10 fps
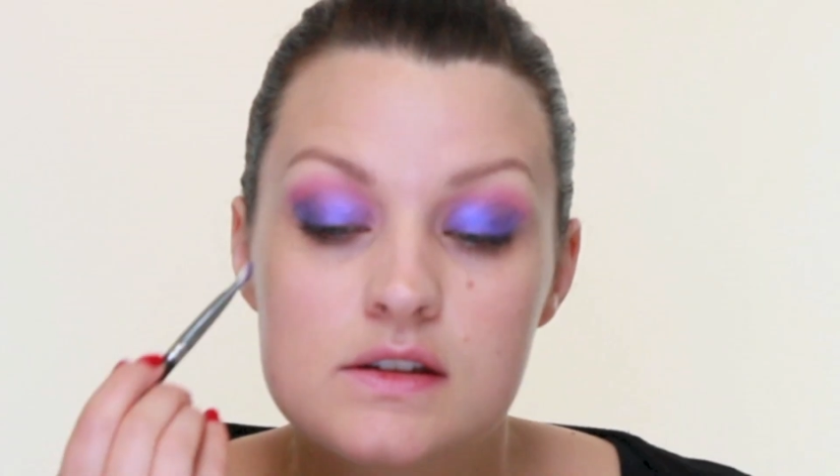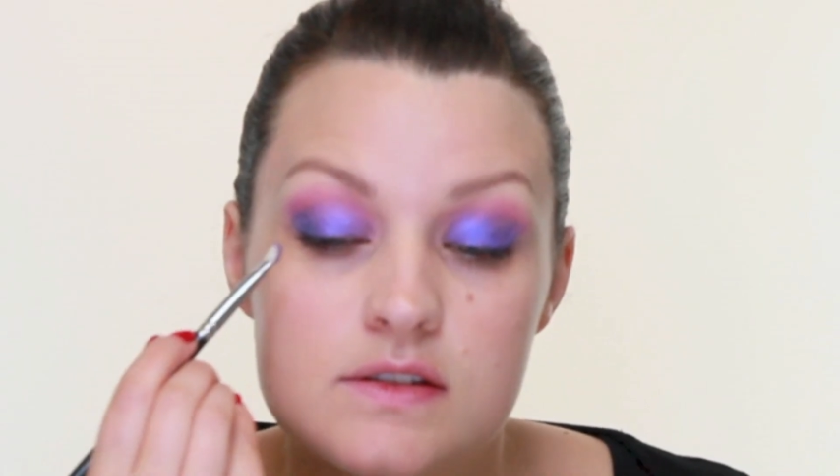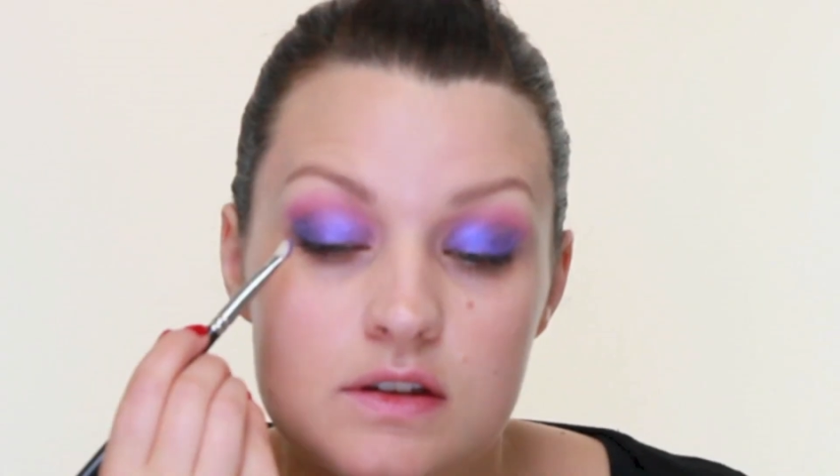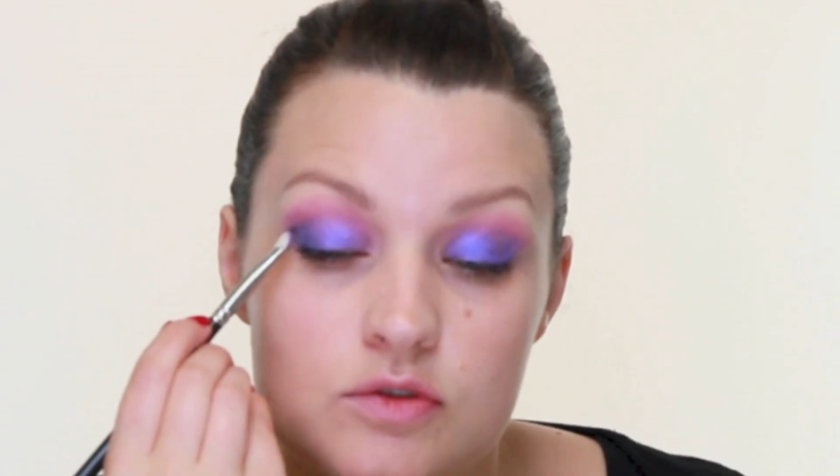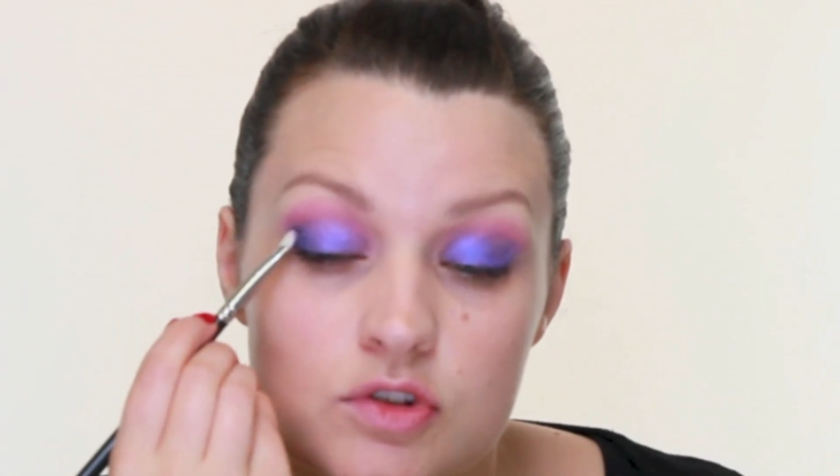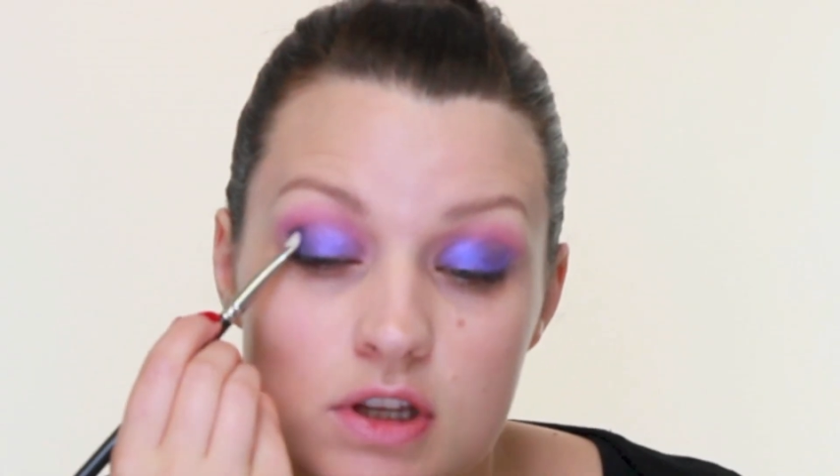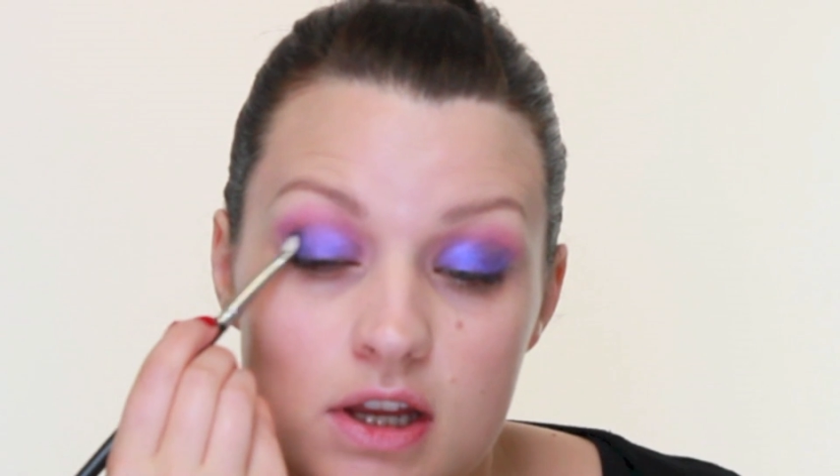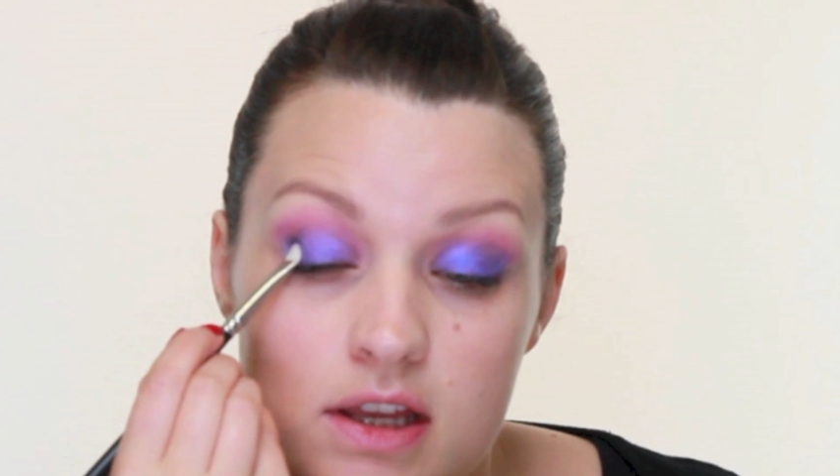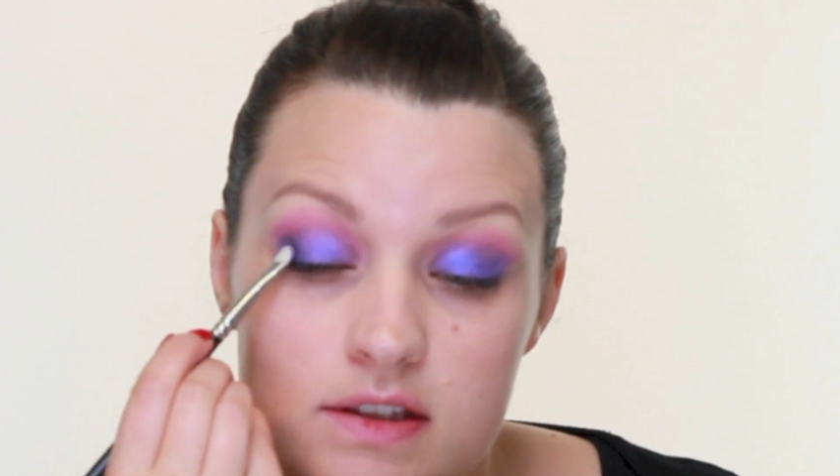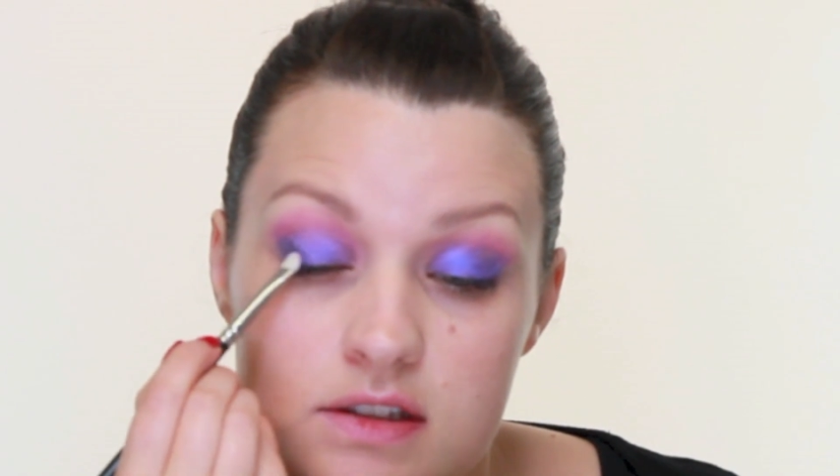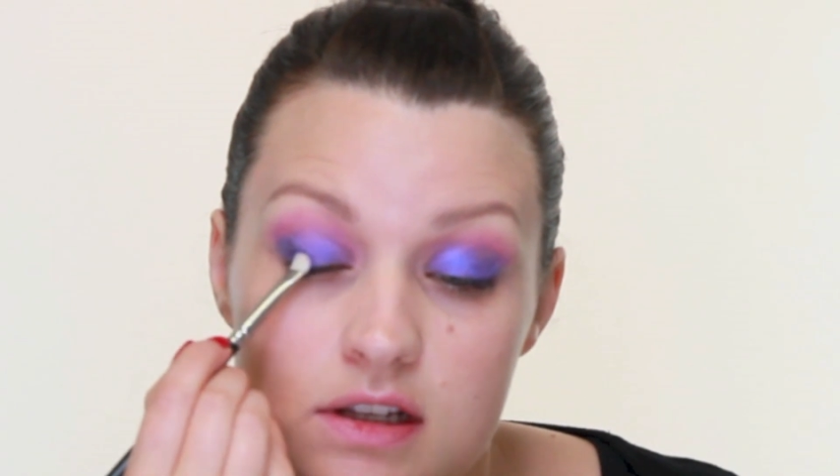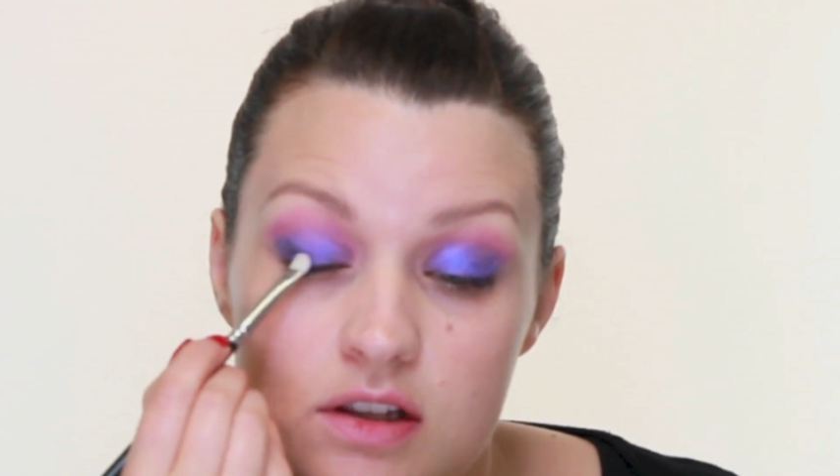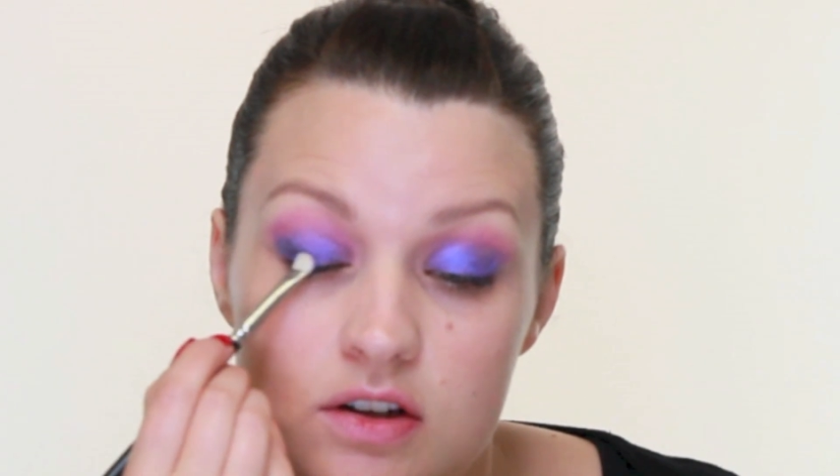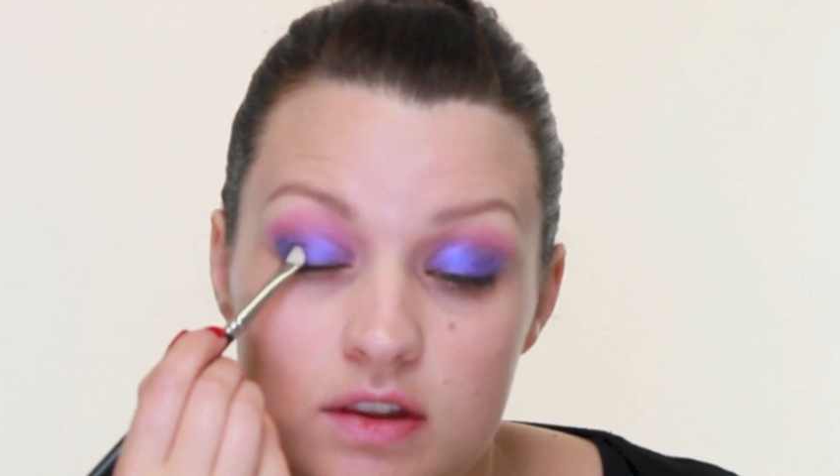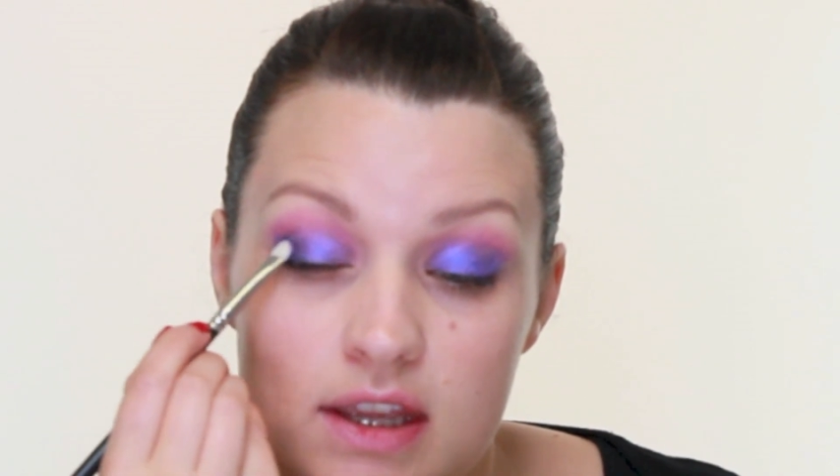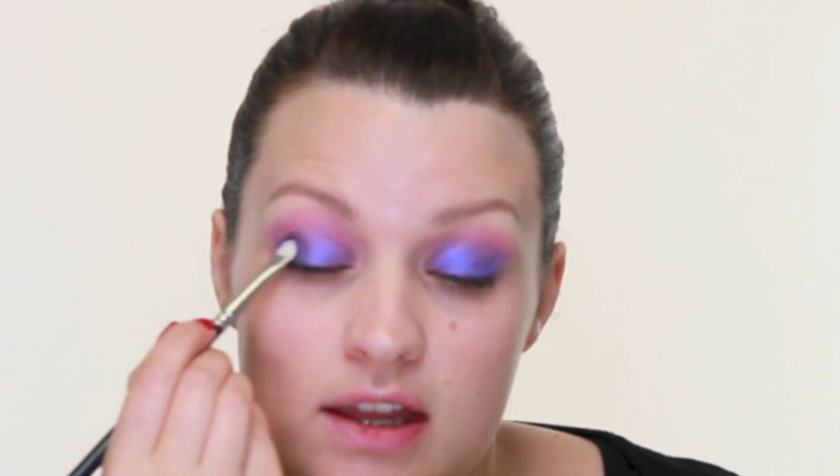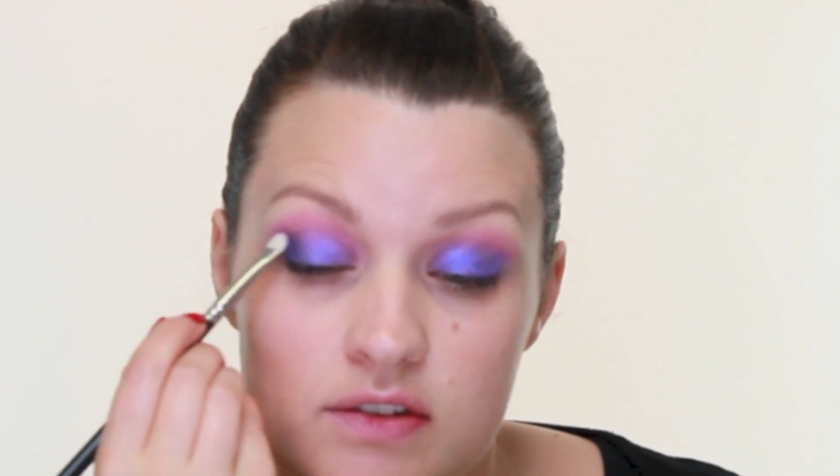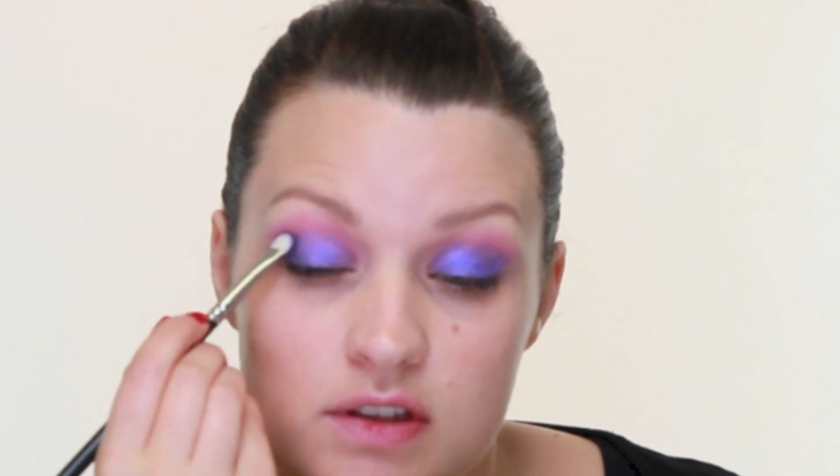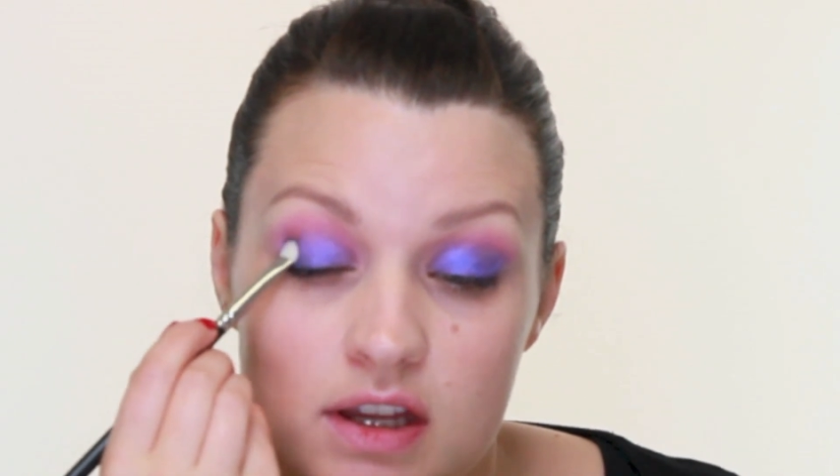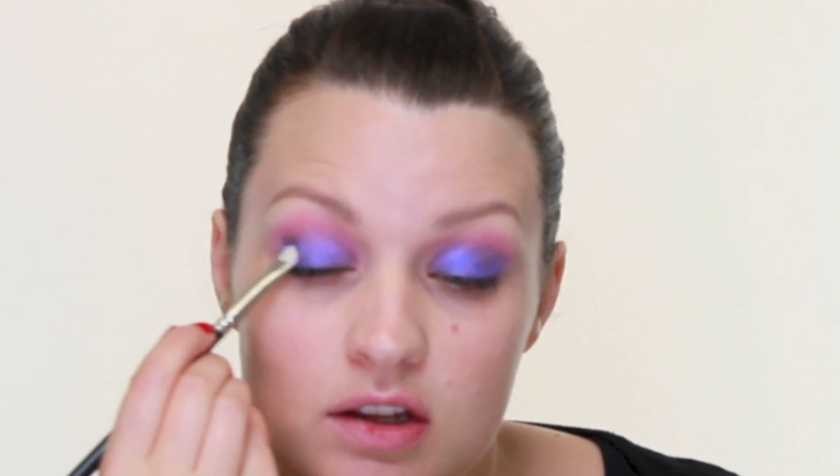So just along the
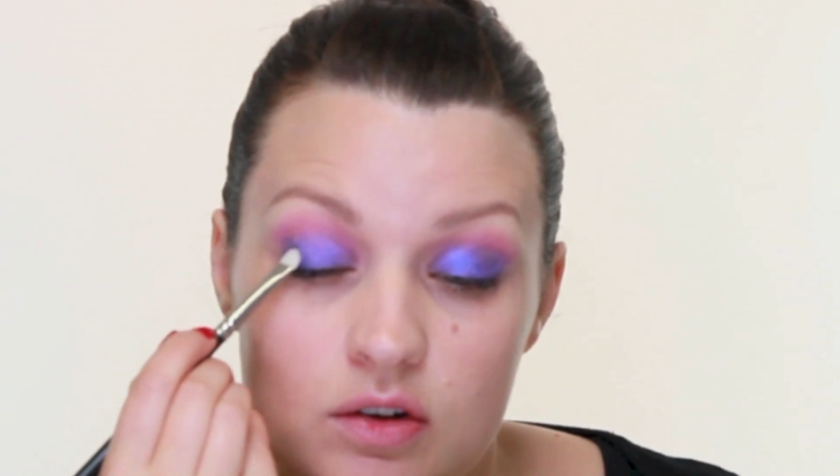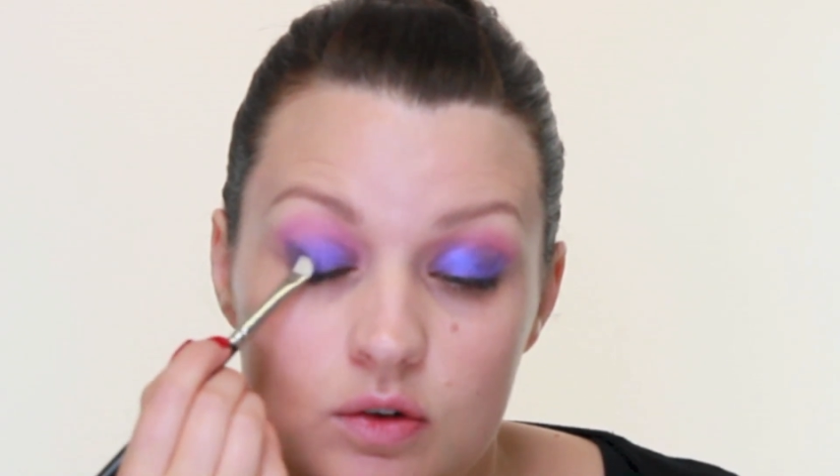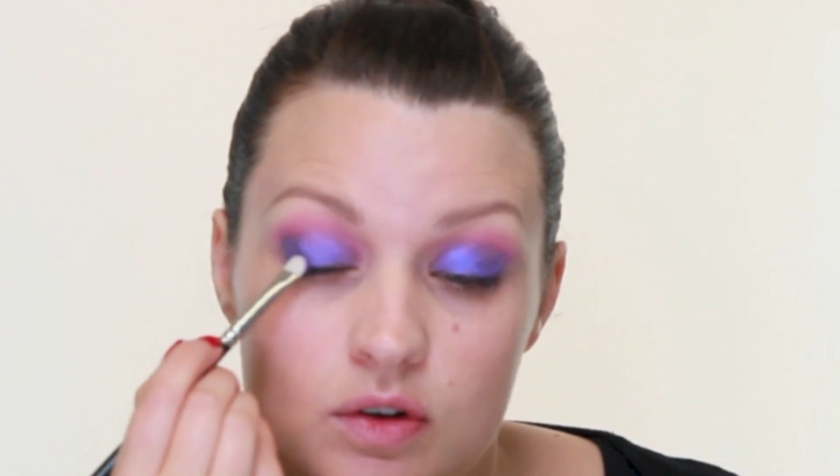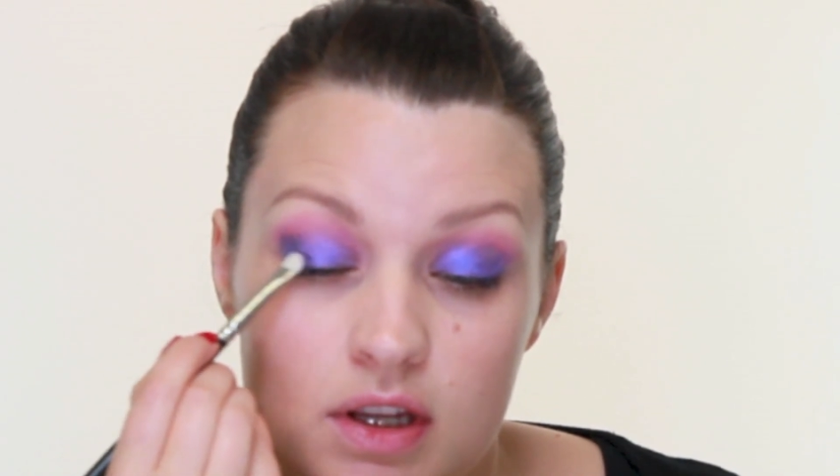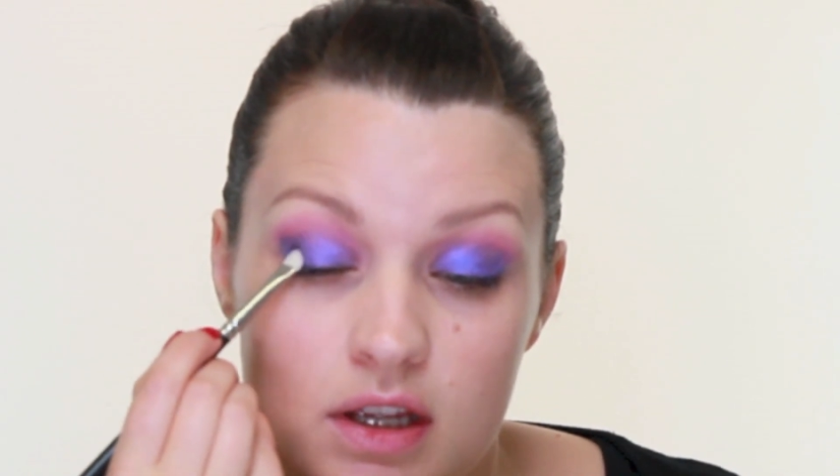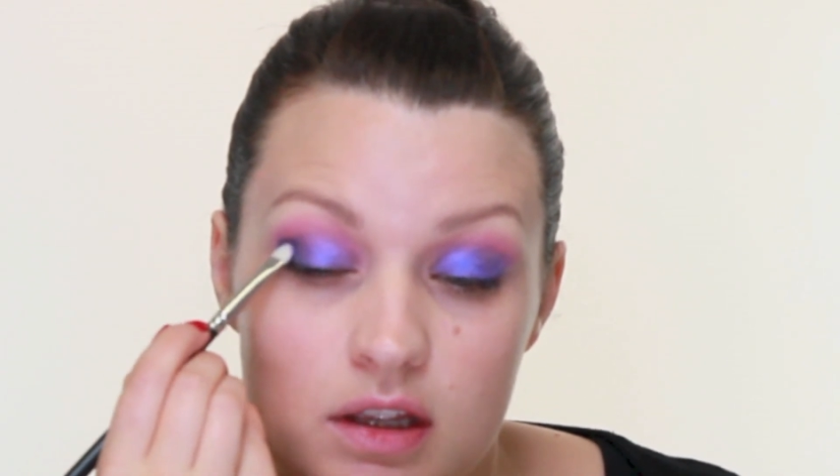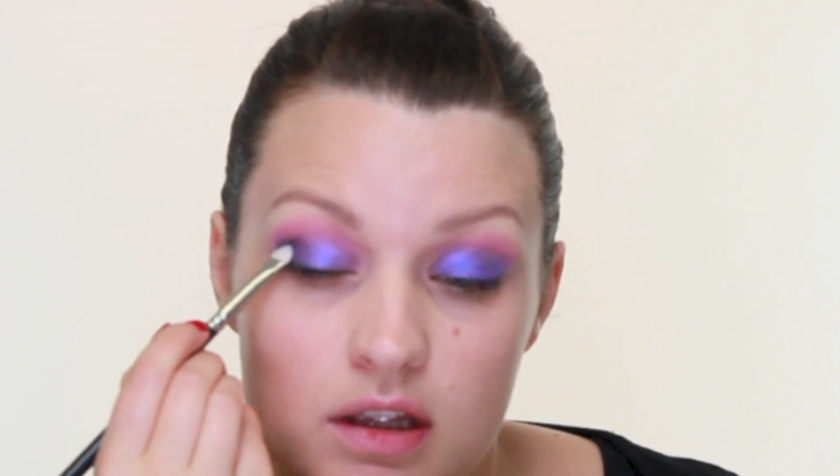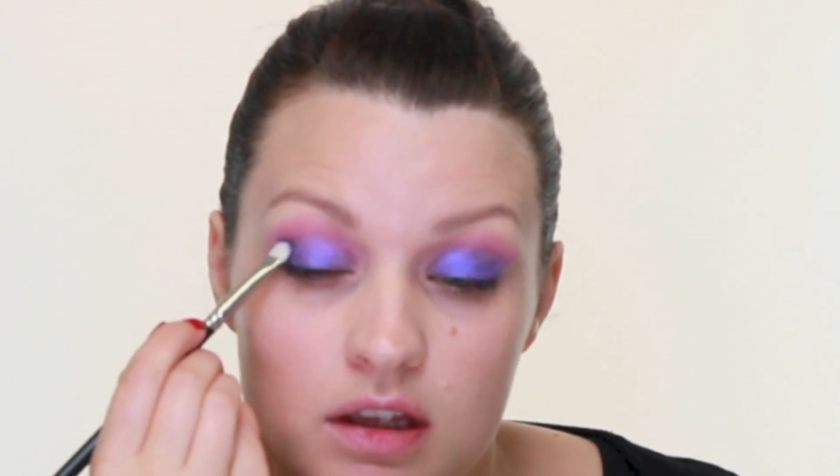outside corner,